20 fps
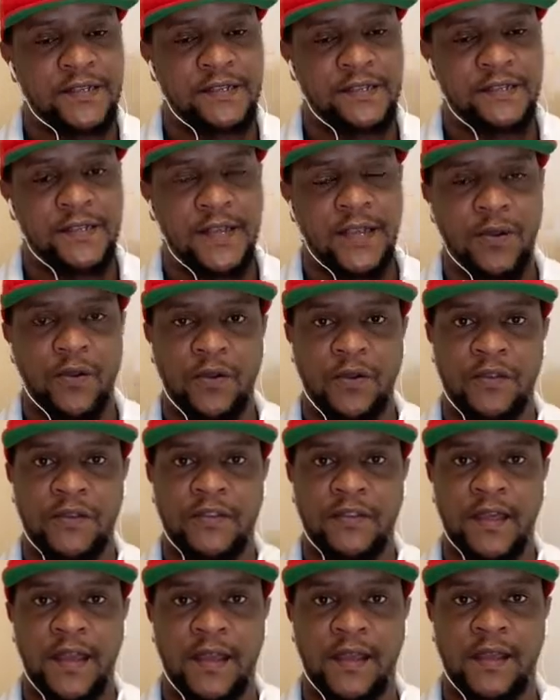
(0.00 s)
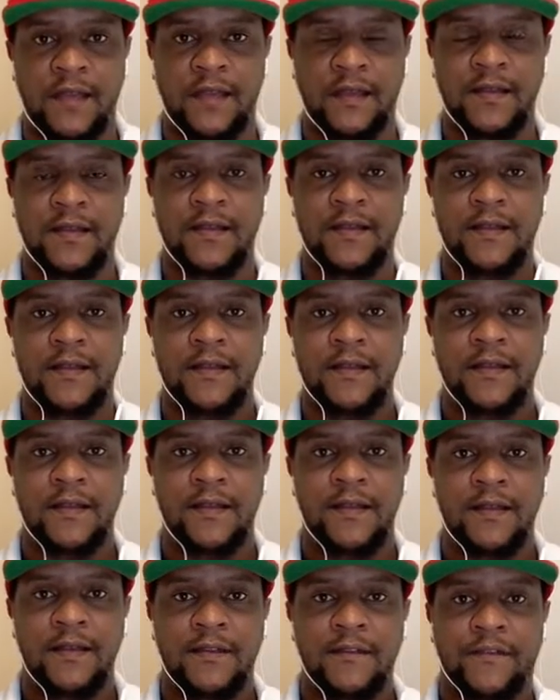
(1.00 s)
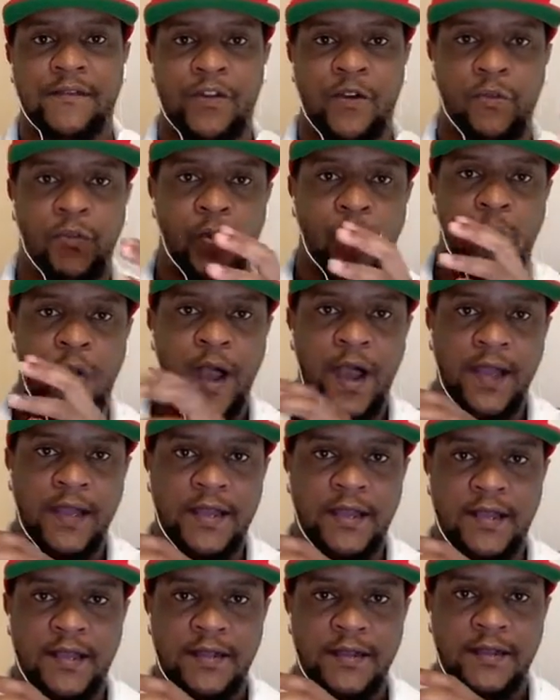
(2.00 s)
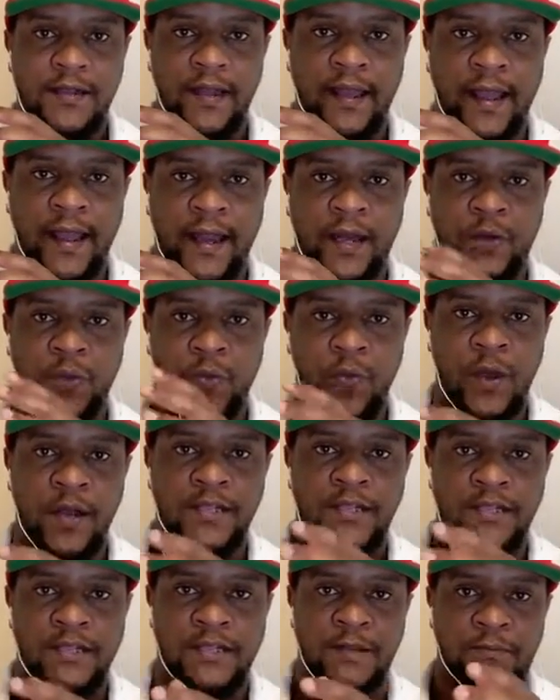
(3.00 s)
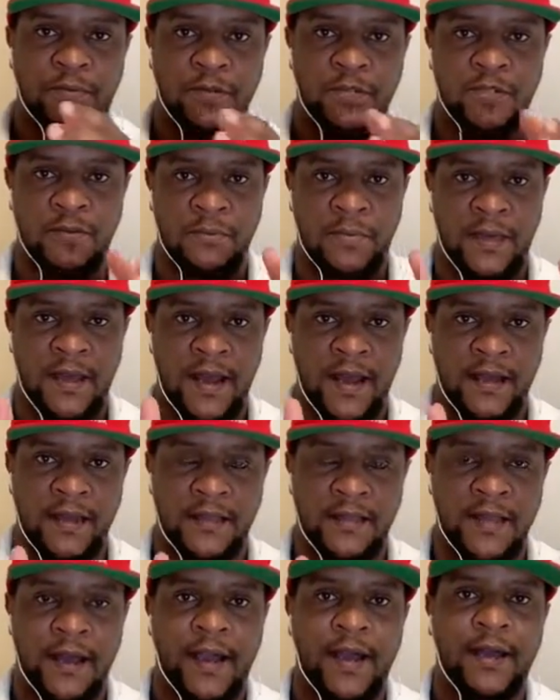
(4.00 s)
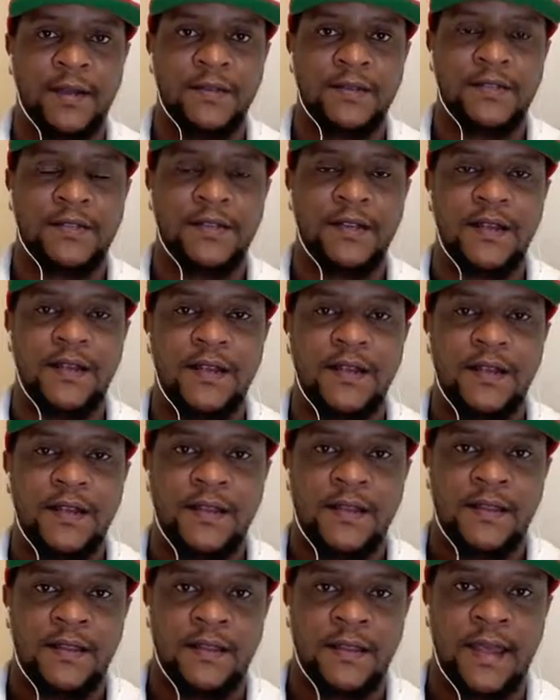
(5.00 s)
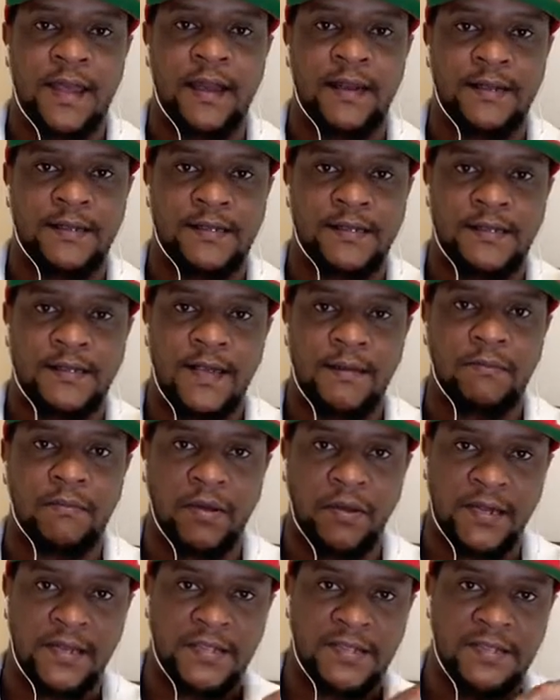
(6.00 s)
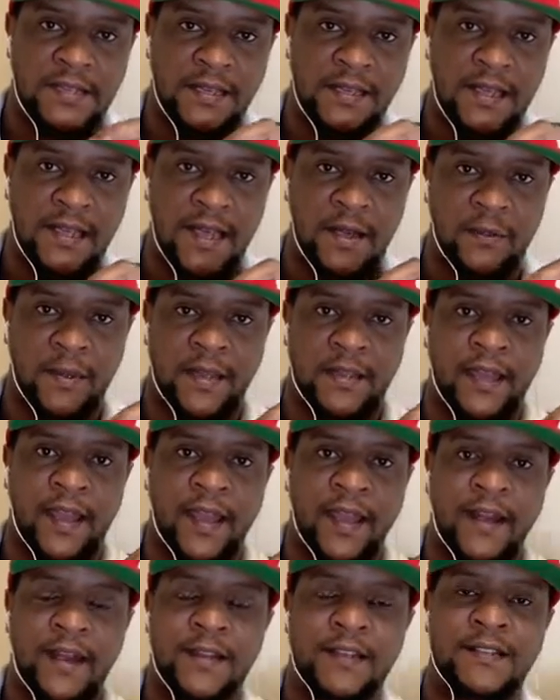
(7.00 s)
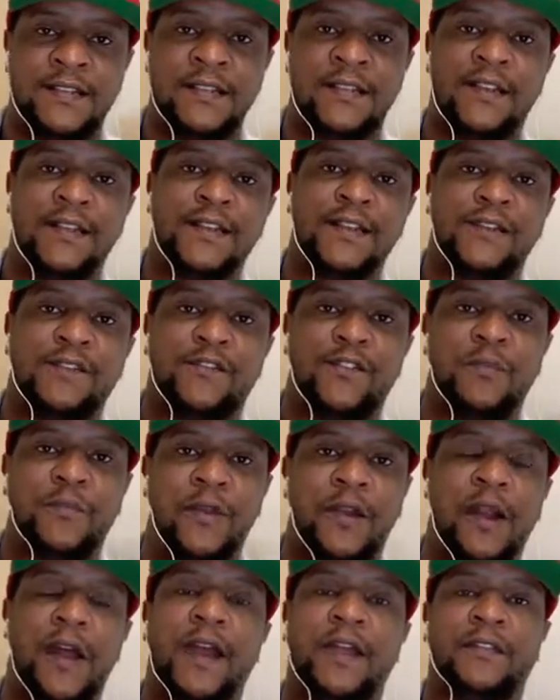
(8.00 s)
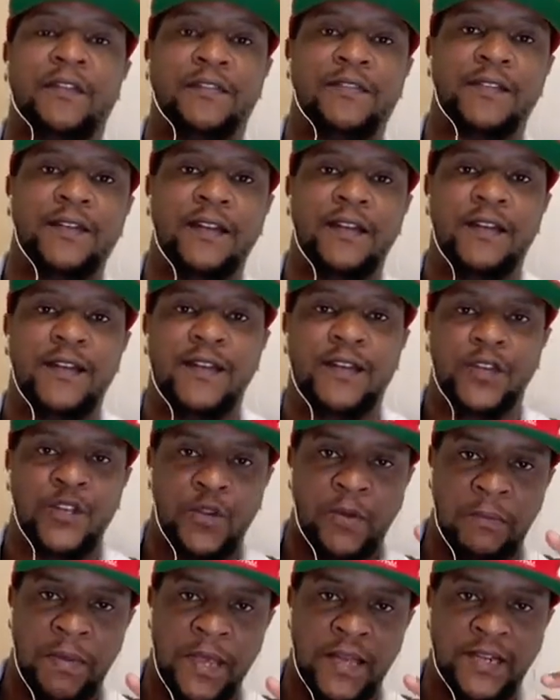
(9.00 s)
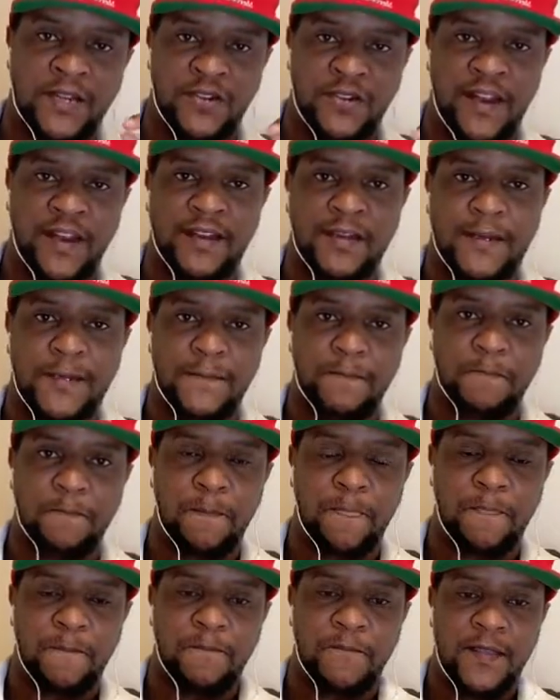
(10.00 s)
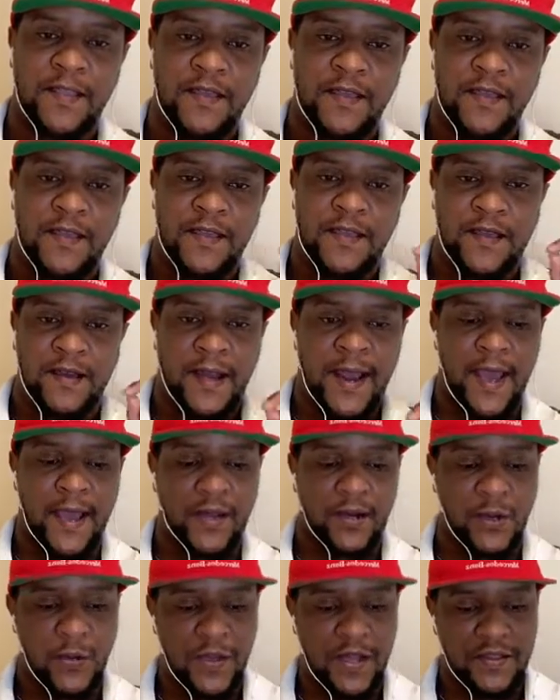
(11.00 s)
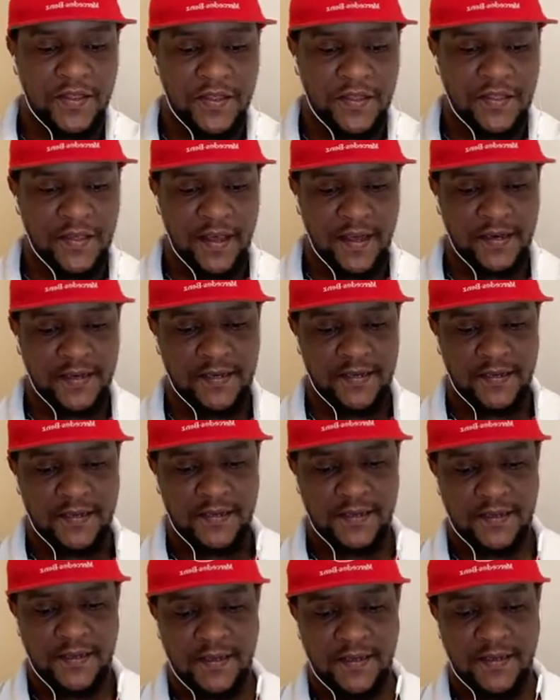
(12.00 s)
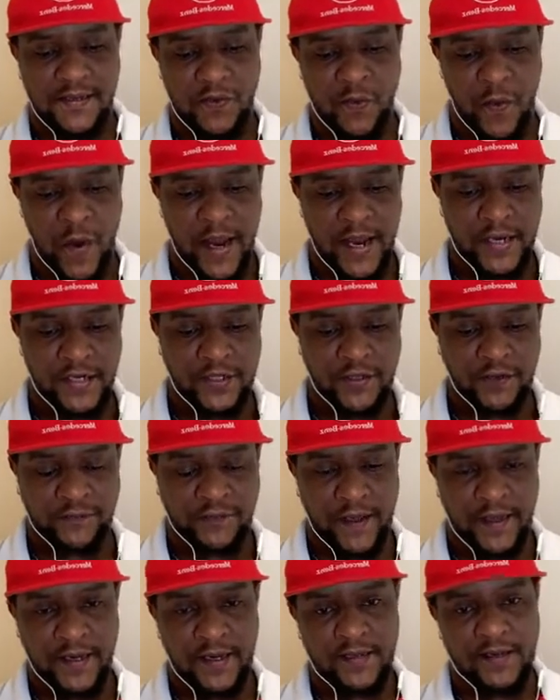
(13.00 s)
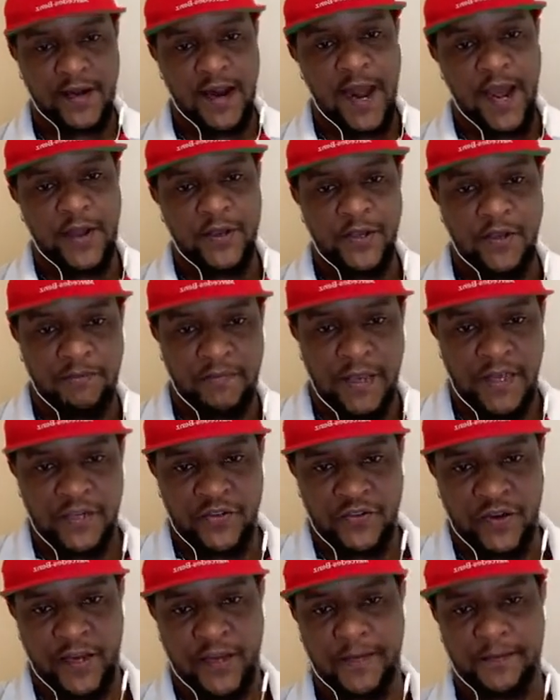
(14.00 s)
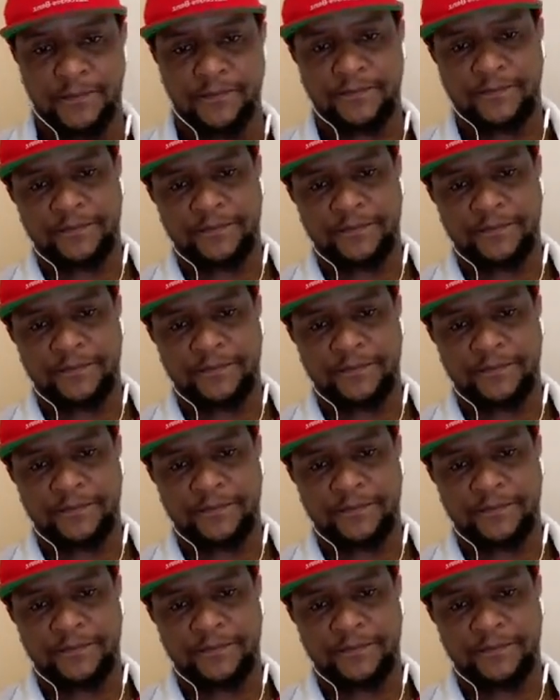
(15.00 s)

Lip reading: single thing from work and what is supposed to be done in the house, then somebody is taking away the energy from your life. You're being drained. Now, look at the third way to find out how you're being drained.